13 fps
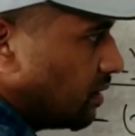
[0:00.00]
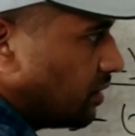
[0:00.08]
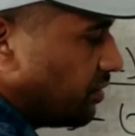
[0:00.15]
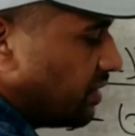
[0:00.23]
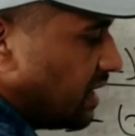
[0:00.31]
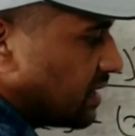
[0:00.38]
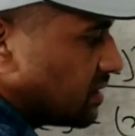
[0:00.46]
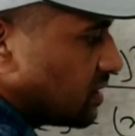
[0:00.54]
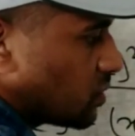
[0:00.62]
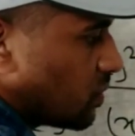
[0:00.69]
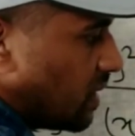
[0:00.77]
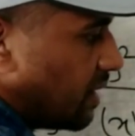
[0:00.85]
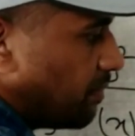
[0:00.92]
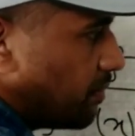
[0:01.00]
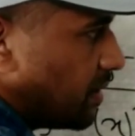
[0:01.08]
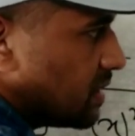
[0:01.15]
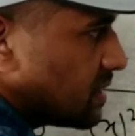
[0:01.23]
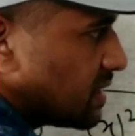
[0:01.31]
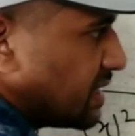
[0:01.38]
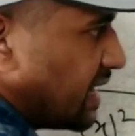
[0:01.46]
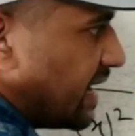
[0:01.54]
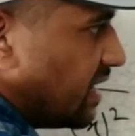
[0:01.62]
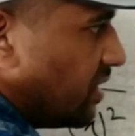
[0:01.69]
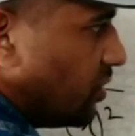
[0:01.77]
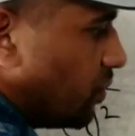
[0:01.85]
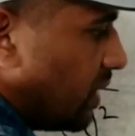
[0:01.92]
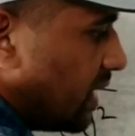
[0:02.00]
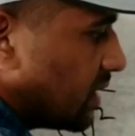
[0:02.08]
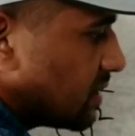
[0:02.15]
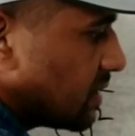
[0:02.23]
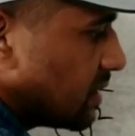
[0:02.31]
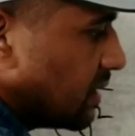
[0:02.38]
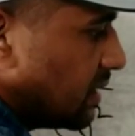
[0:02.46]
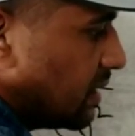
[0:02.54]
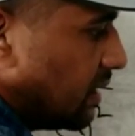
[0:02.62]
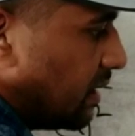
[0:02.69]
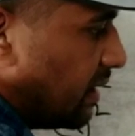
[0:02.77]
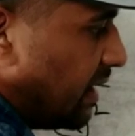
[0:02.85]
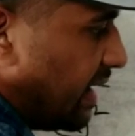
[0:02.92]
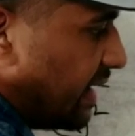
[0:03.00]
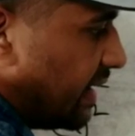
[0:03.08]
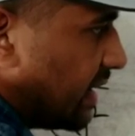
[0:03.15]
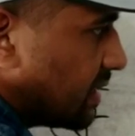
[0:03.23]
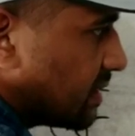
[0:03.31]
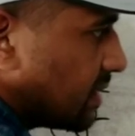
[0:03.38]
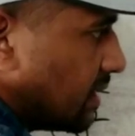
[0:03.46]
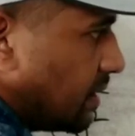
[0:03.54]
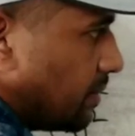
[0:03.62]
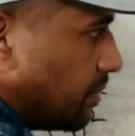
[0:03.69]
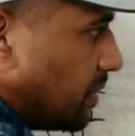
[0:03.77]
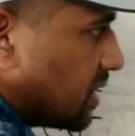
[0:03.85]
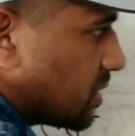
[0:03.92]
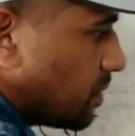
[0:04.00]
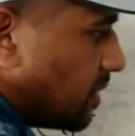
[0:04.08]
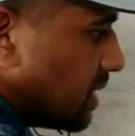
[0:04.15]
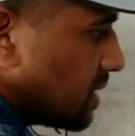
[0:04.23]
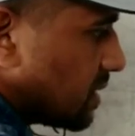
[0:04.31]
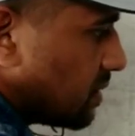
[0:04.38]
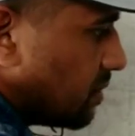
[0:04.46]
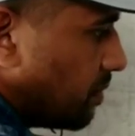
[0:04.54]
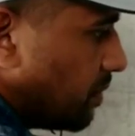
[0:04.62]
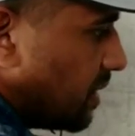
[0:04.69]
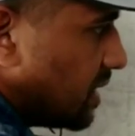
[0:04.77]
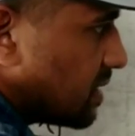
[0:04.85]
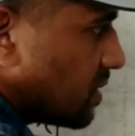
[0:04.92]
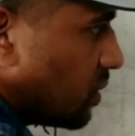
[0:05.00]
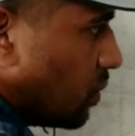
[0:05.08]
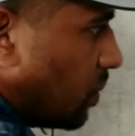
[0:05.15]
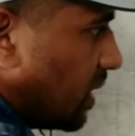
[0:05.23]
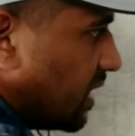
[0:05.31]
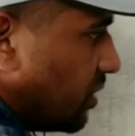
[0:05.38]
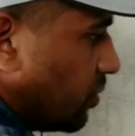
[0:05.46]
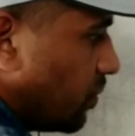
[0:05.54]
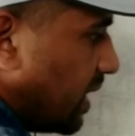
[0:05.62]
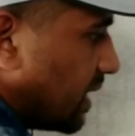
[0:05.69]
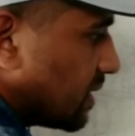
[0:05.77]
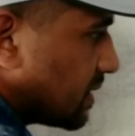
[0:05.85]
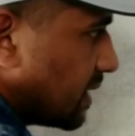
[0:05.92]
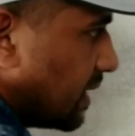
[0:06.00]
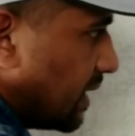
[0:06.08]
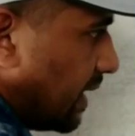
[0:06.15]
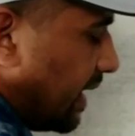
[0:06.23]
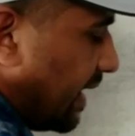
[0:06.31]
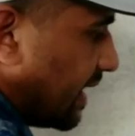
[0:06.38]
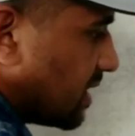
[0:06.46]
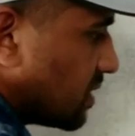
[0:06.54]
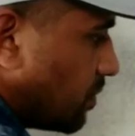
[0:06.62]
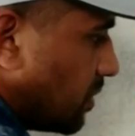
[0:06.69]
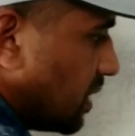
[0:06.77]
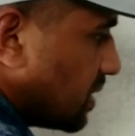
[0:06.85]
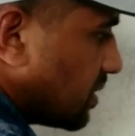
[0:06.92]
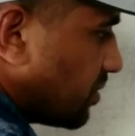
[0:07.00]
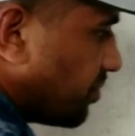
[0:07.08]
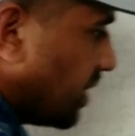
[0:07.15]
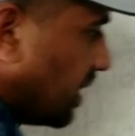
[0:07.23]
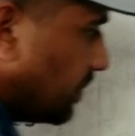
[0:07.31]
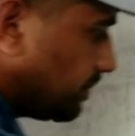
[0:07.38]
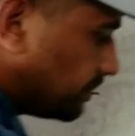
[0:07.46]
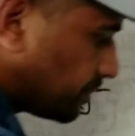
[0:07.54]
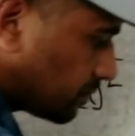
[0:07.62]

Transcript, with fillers: 3x square plus 9 into x, 9x, plus plus plus 1 into x, x plus 3.